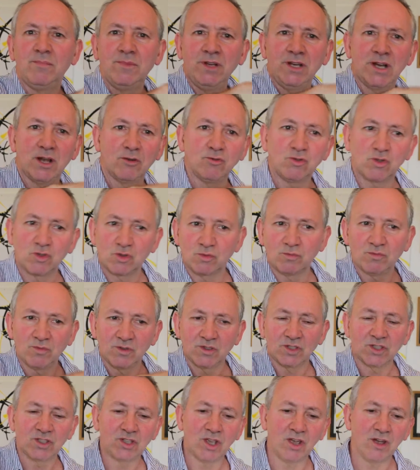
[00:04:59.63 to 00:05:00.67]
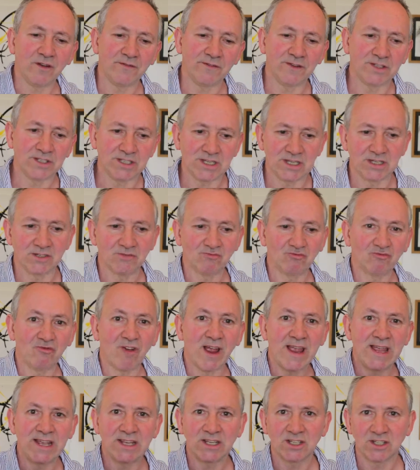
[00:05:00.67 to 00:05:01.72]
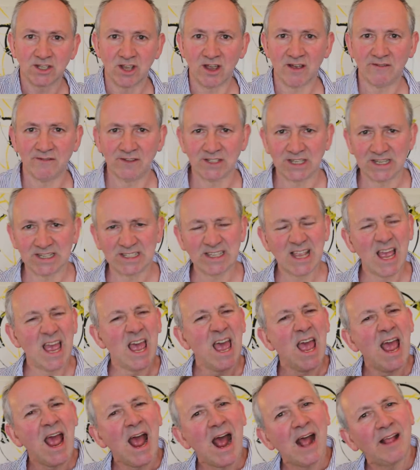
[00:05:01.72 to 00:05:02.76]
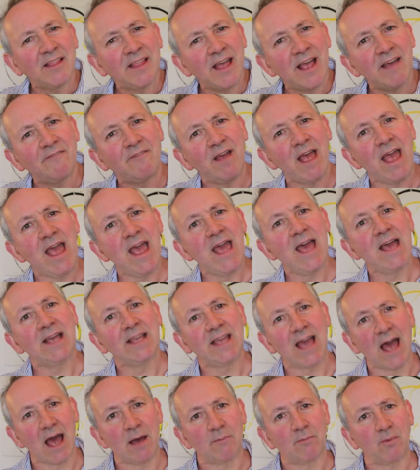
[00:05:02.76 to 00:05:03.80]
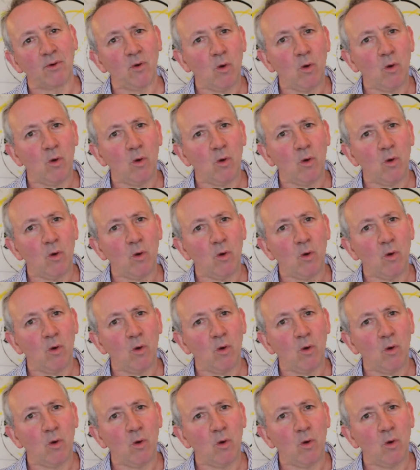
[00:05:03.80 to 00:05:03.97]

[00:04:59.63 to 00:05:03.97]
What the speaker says: you know, surfaces, raised surfaces, and they have air gap